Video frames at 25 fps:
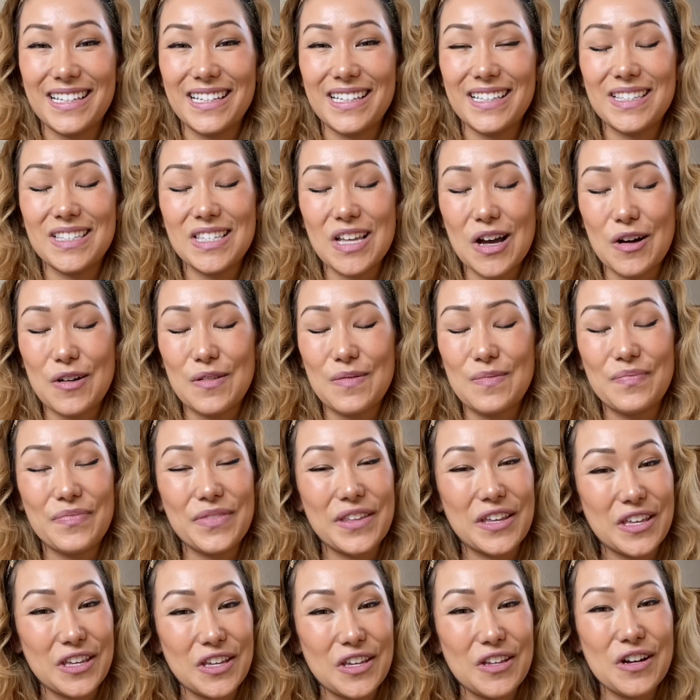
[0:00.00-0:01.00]
So
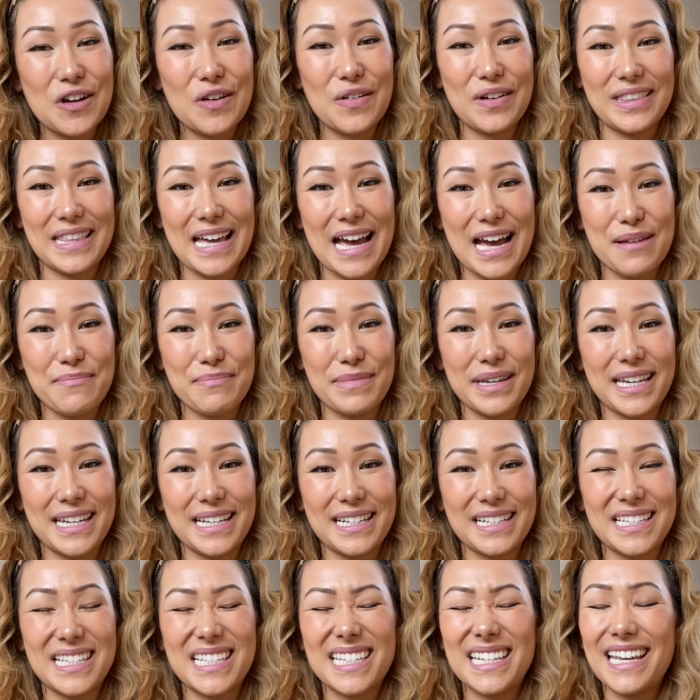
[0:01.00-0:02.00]
you know what that
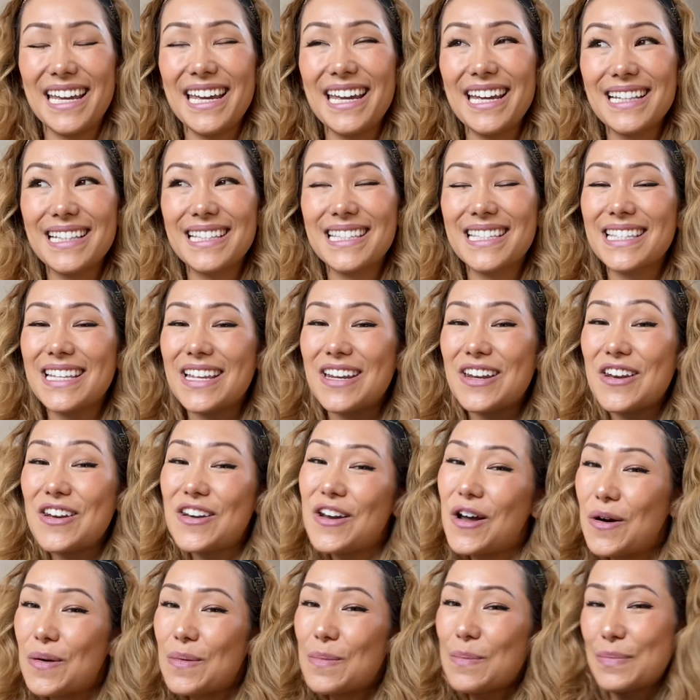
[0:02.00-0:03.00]
means. It's
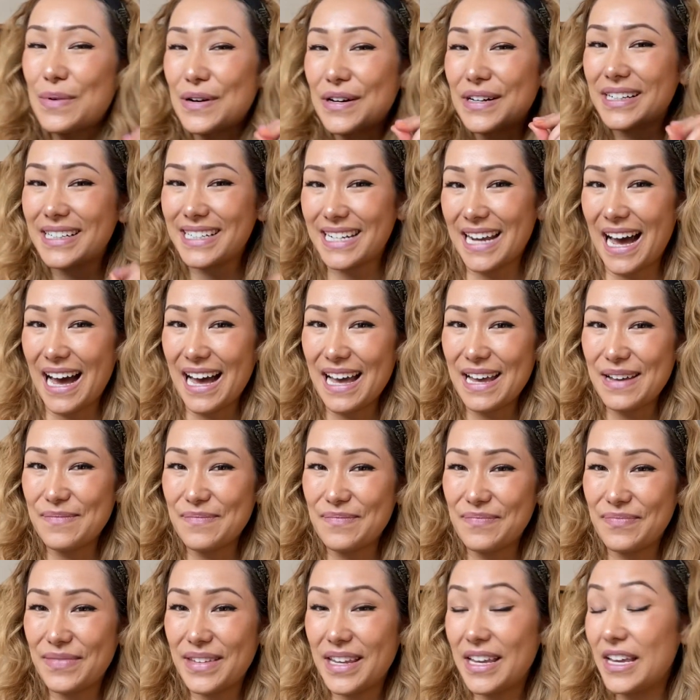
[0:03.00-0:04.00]
notebook
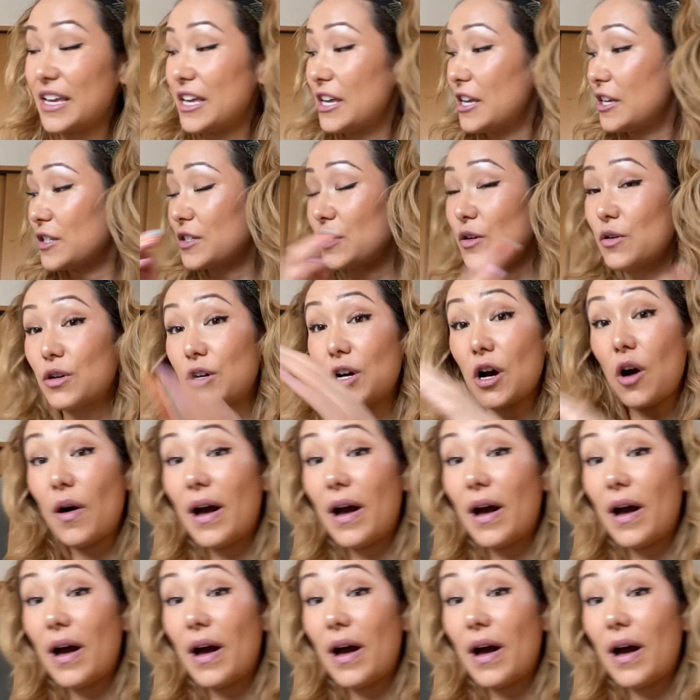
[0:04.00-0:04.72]
time. So go